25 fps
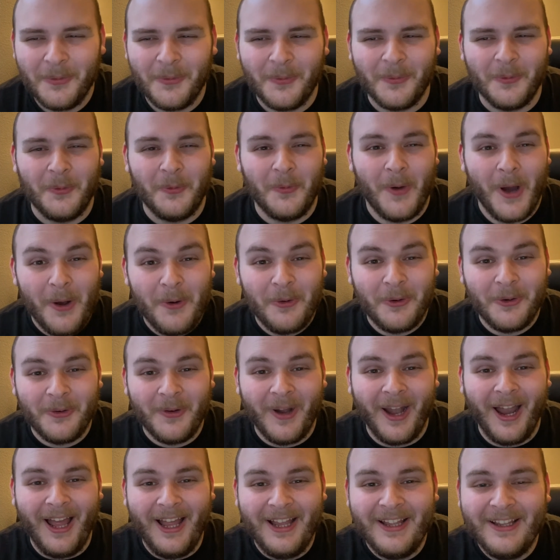
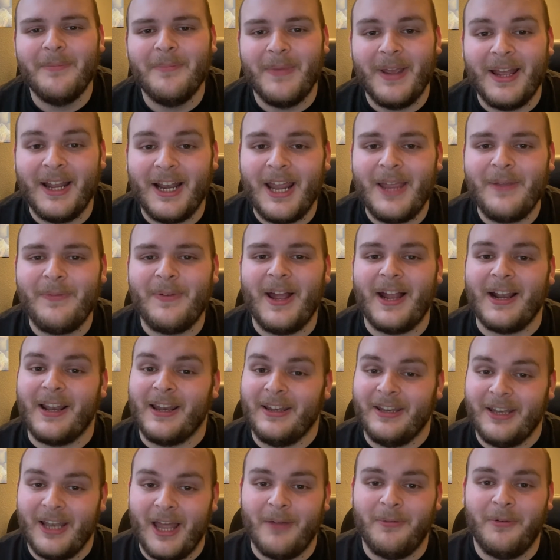Wokra? Man, I've had
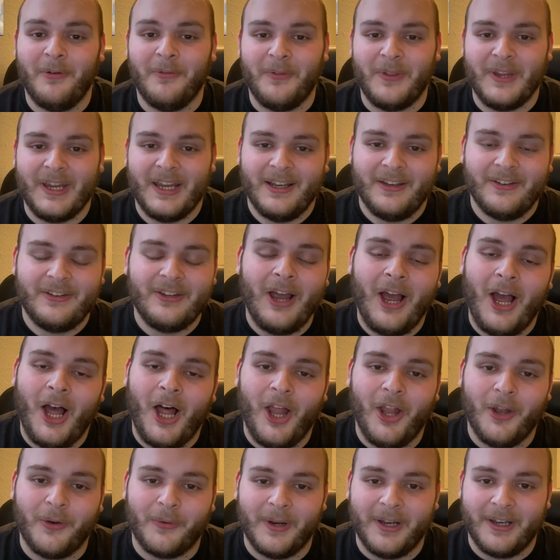enough of the
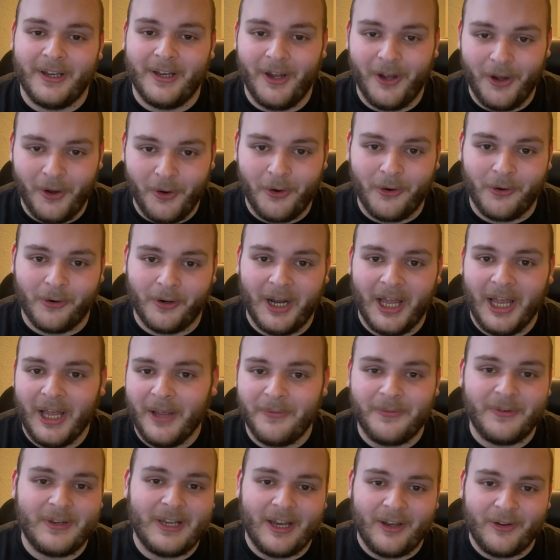intolerant okra
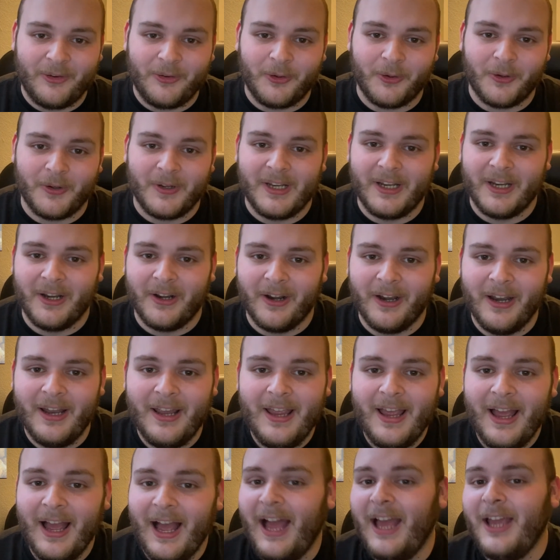of yesteryear.
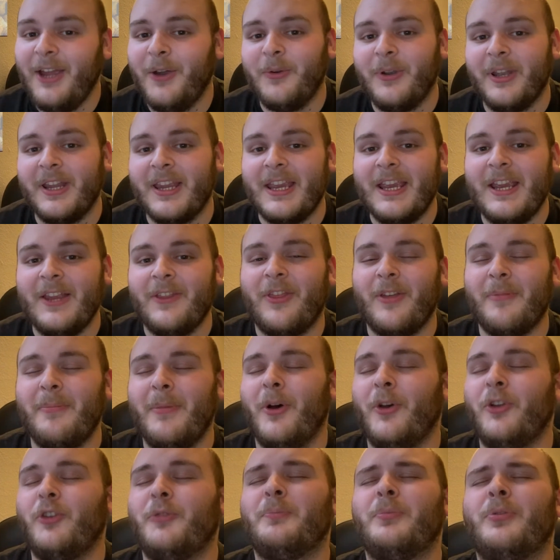I only eat the
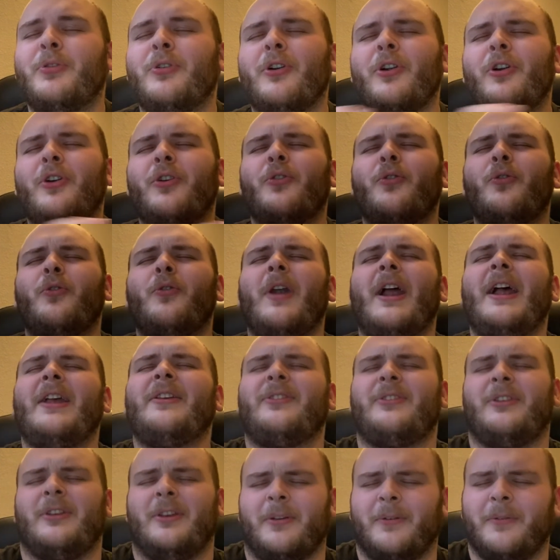most
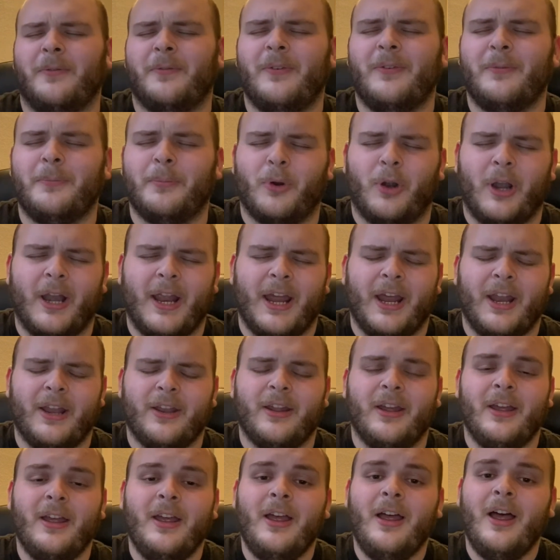progressive brand